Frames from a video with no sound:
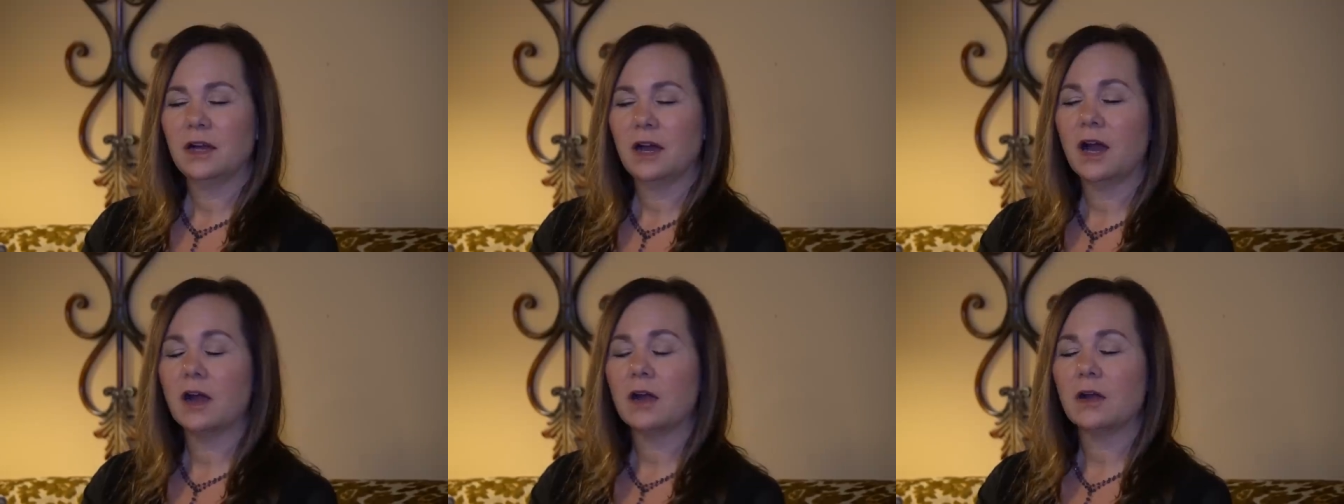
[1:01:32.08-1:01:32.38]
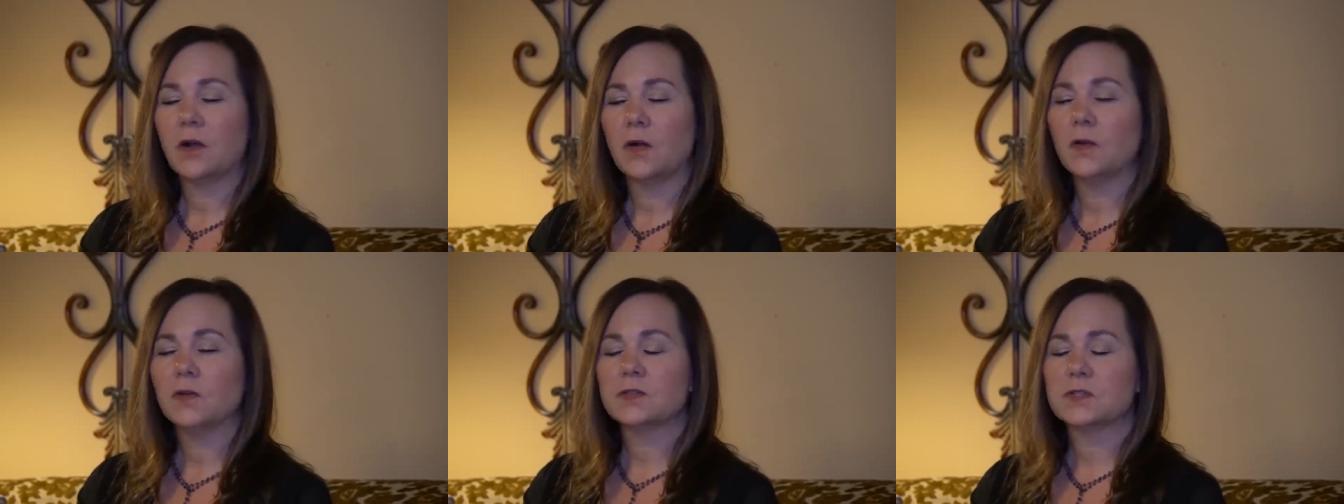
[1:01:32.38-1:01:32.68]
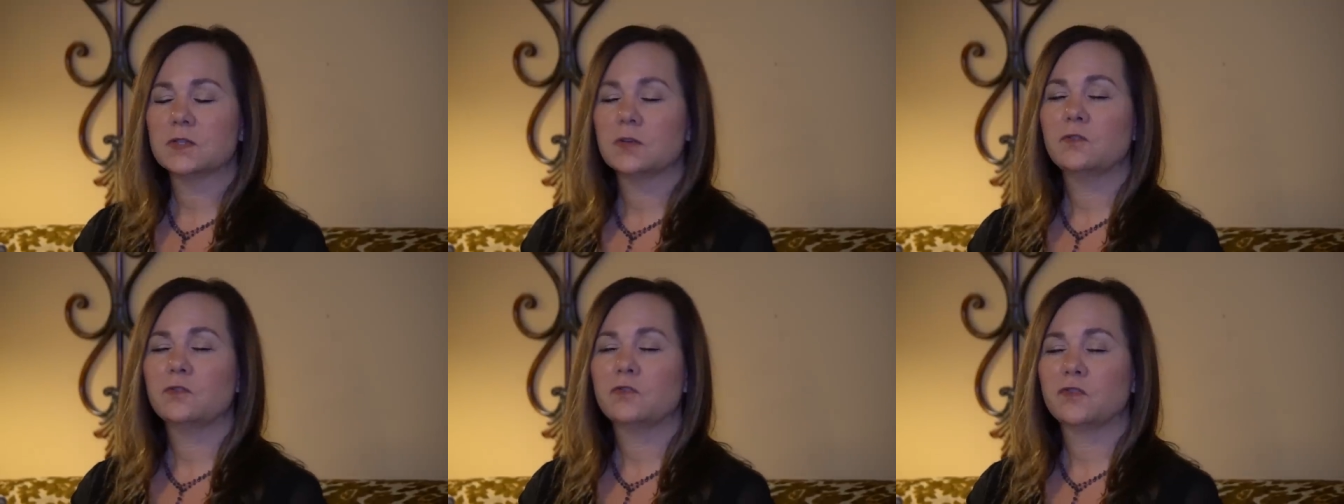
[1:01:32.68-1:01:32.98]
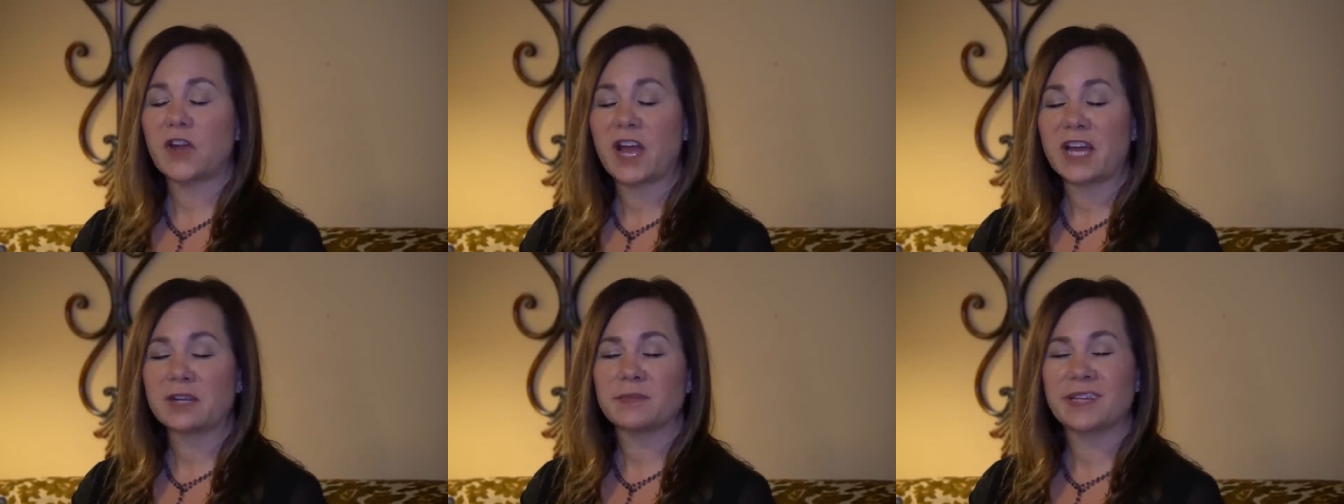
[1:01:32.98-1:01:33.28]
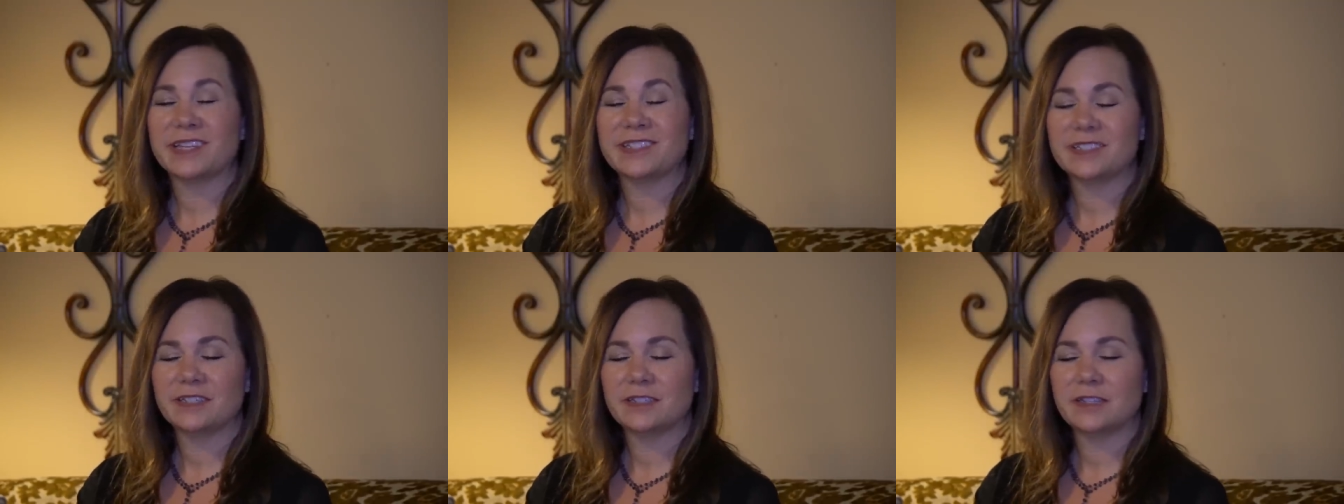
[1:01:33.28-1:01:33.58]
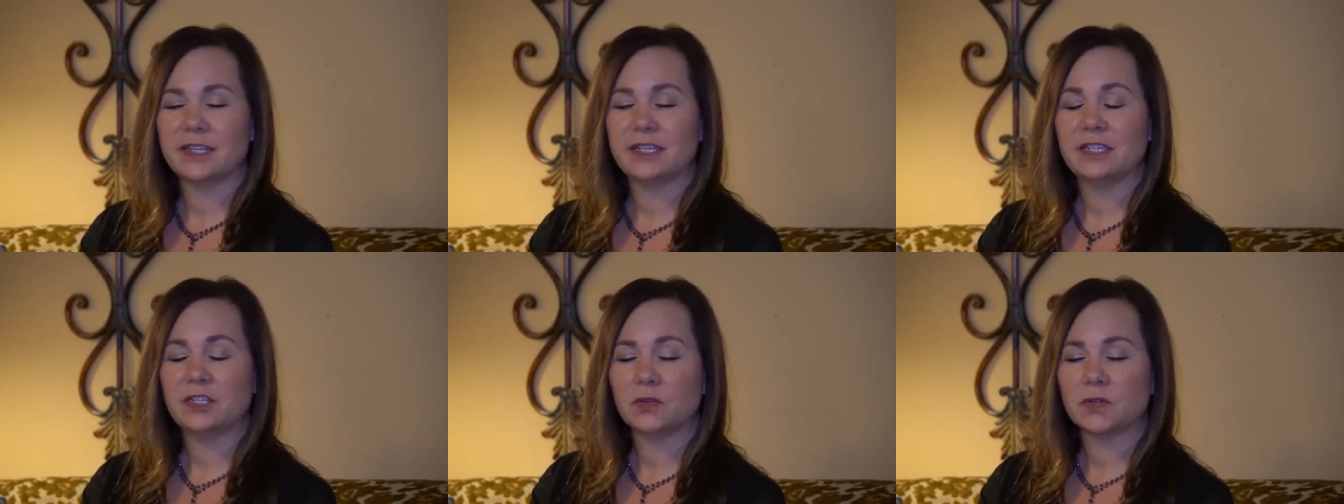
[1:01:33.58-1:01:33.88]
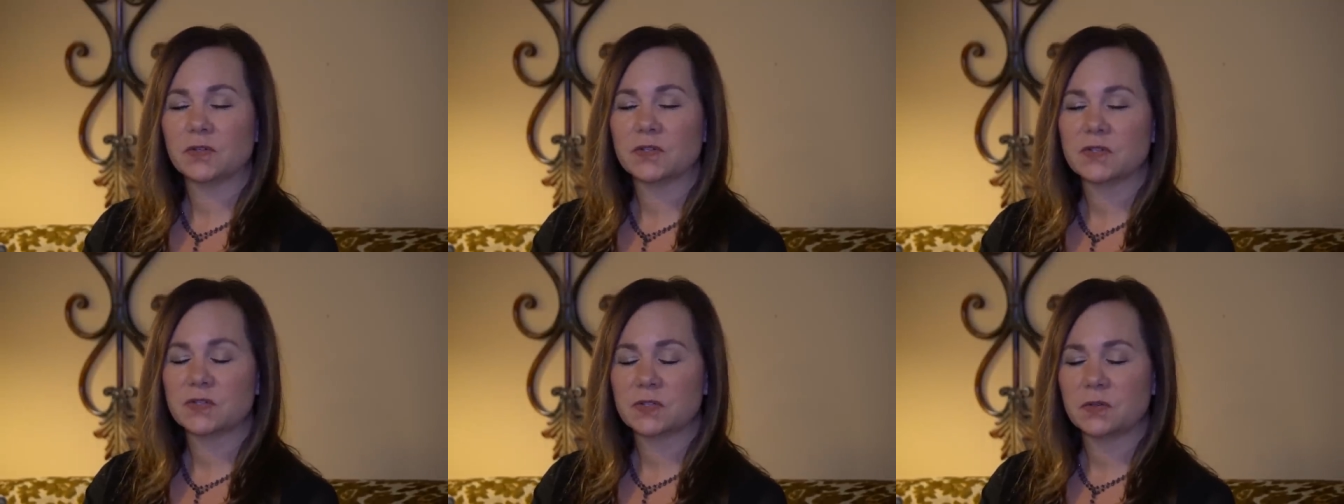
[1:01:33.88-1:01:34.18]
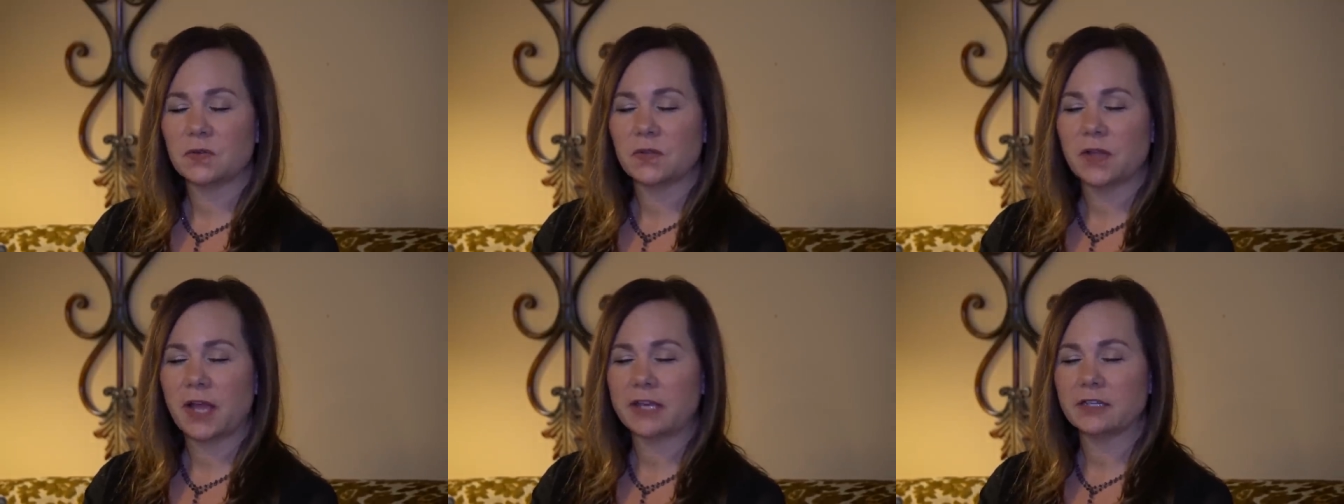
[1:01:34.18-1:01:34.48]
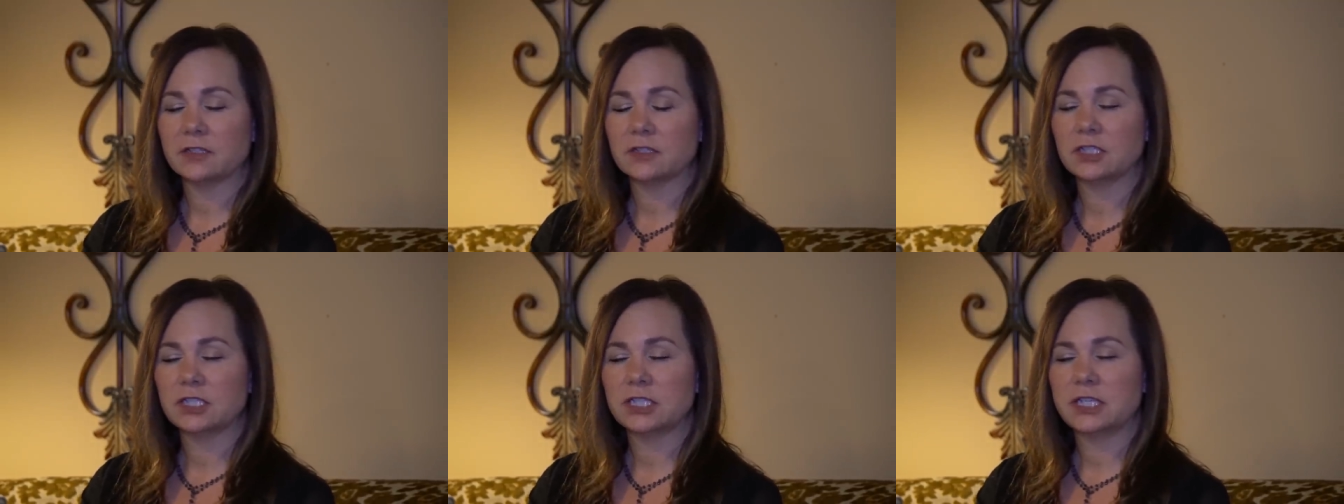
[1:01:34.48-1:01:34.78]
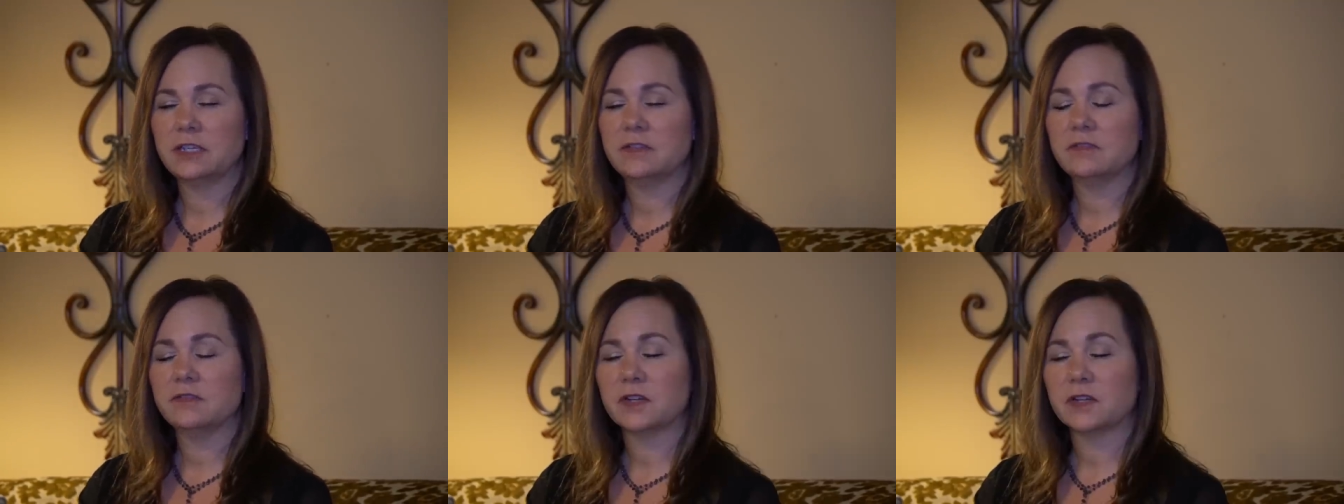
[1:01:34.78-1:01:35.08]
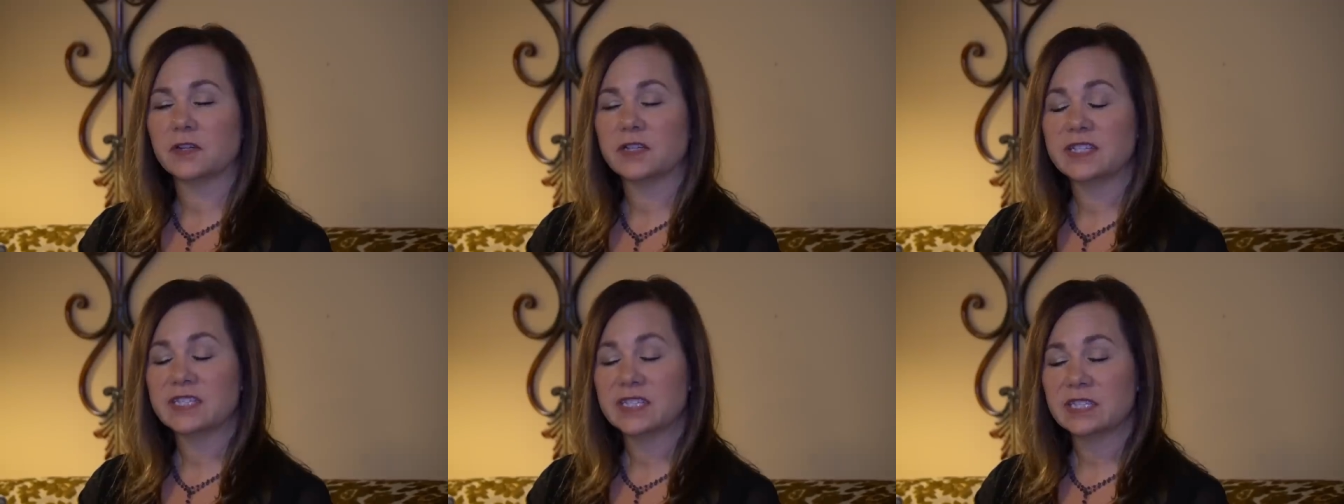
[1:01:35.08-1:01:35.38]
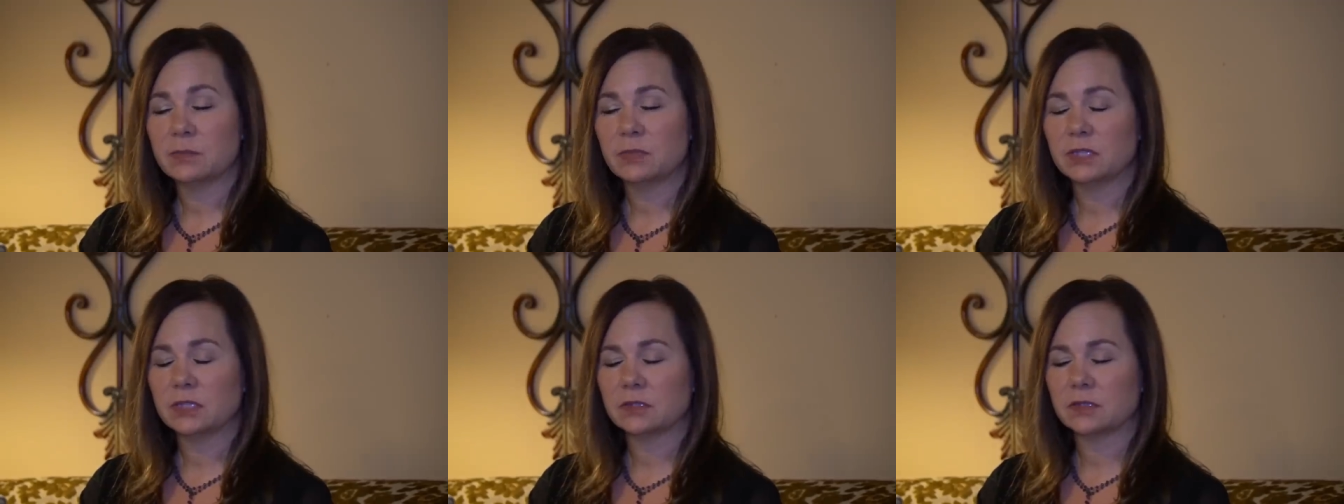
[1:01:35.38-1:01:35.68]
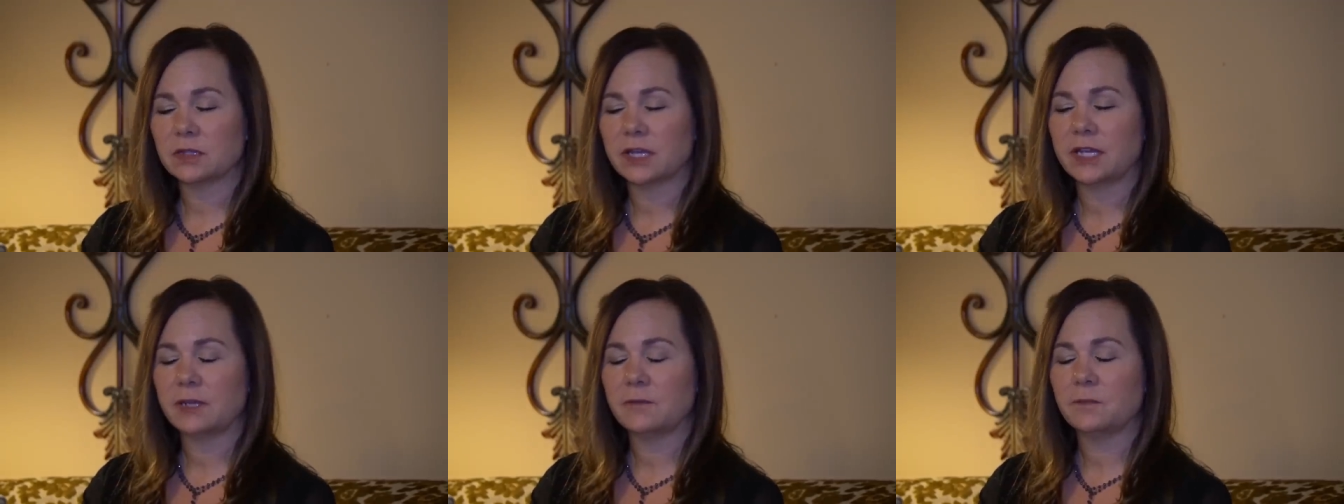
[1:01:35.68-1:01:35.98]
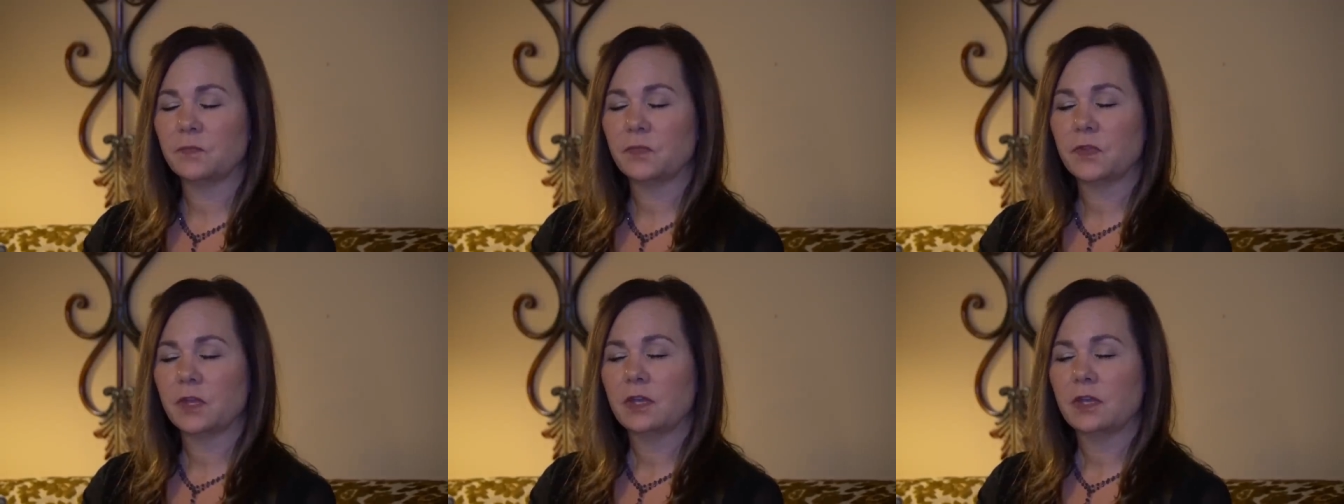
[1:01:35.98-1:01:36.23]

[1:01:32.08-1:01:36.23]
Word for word: are also fragmented in your soul energy very similarly.